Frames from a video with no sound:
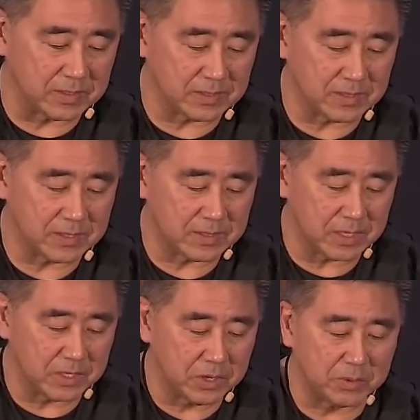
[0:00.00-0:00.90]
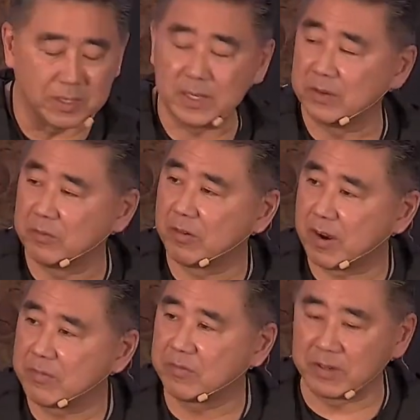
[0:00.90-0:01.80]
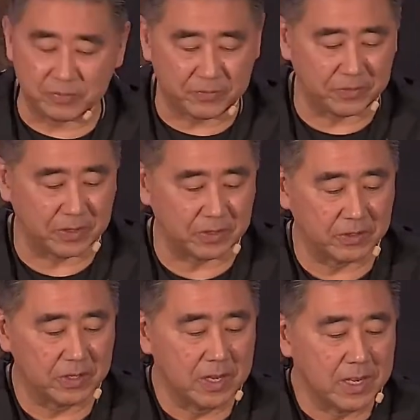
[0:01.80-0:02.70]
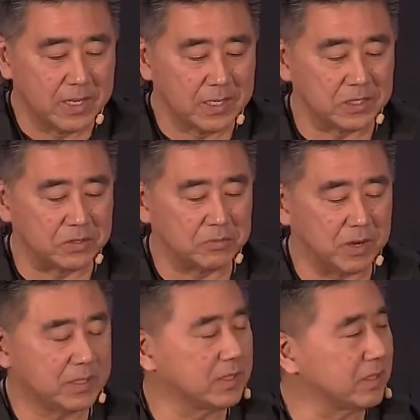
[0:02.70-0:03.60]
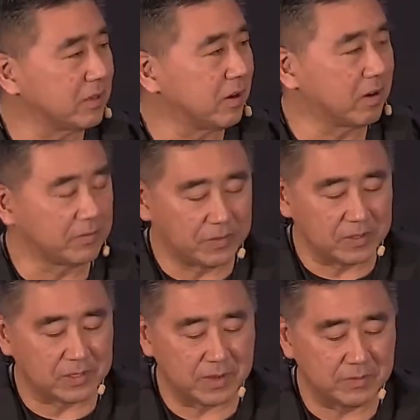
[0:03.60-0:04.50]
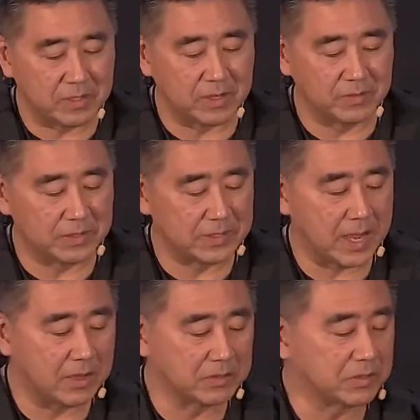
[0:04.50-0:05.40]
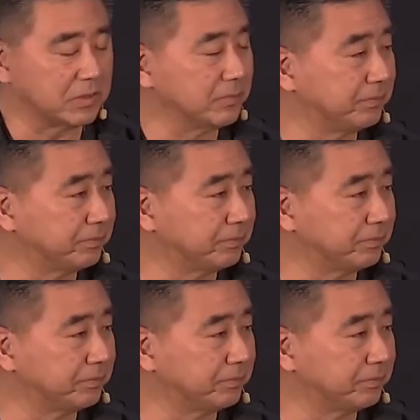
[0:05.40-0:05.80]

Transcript: It says that Noah, in reverent fear, constructed an ark for the saving of his household.